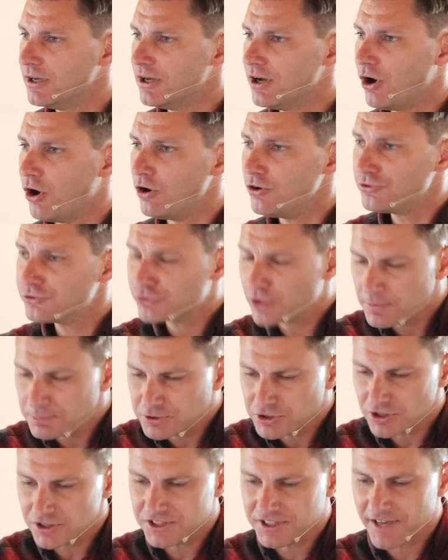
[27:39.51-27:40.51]
All
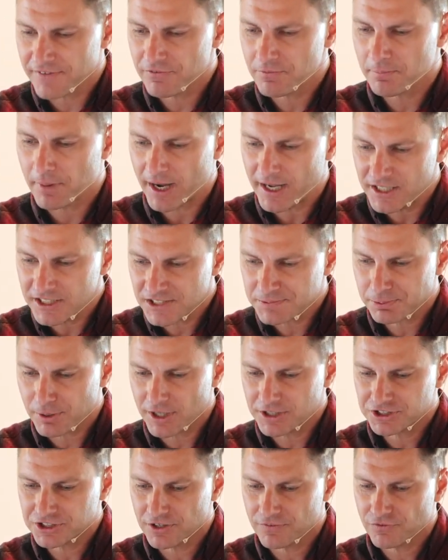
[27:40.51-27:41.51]
scripture is given by
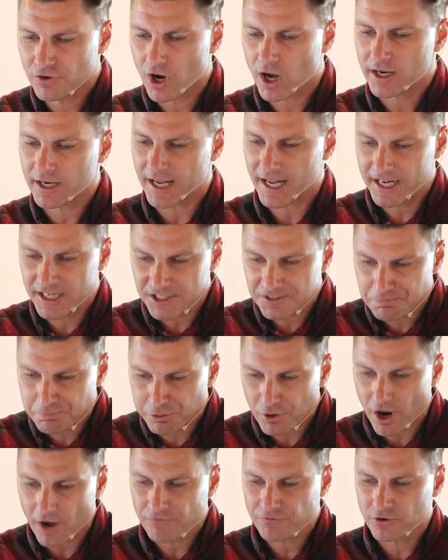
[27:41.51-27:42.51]
inspiration of God and is
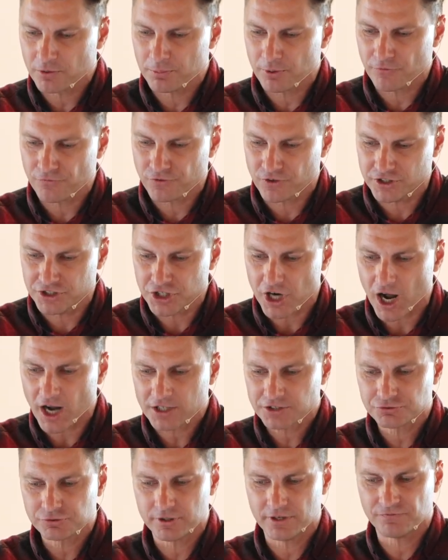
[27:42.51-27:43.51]
profitable for
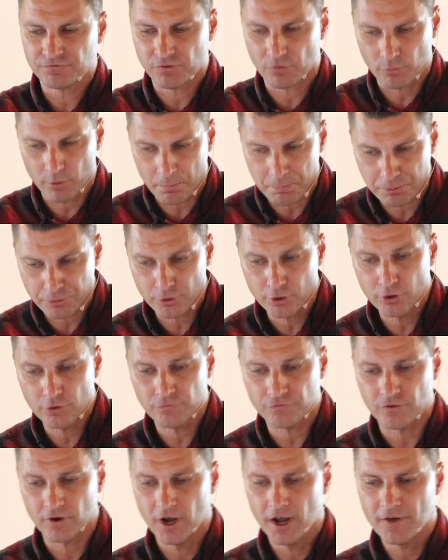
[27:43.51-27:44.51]
doctrine, for
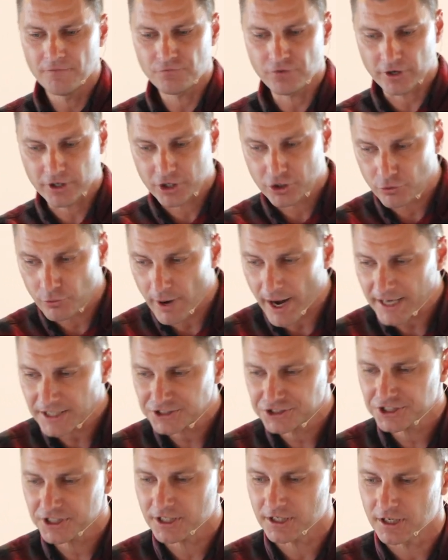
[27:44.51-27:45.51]
reproof, for
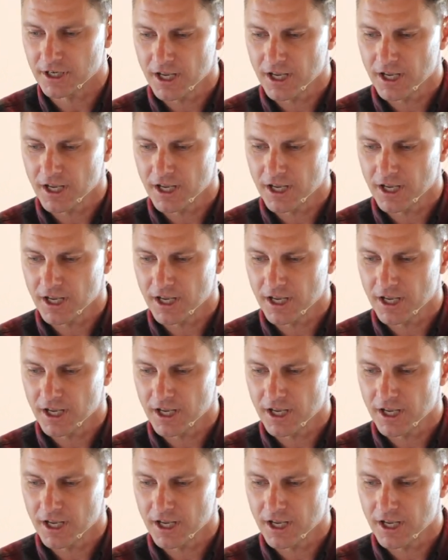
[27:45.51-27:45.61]
correction,